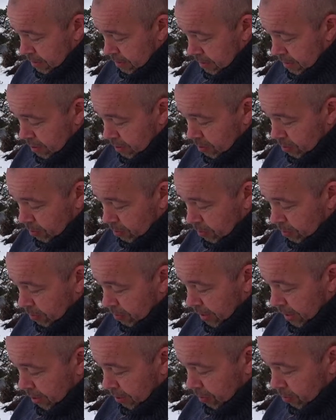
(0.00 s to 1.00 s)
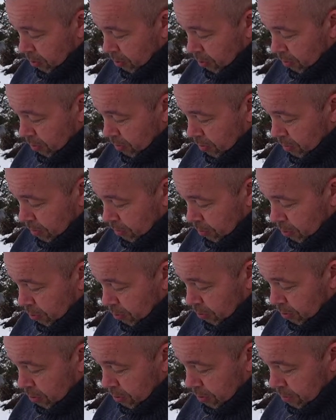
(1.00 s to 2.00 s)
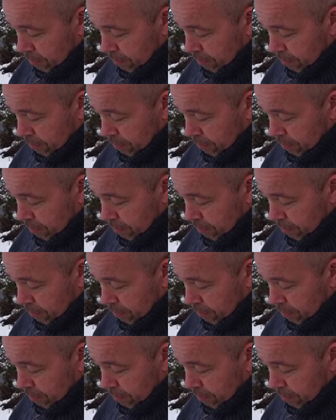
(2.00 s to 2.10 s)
and some panel modes.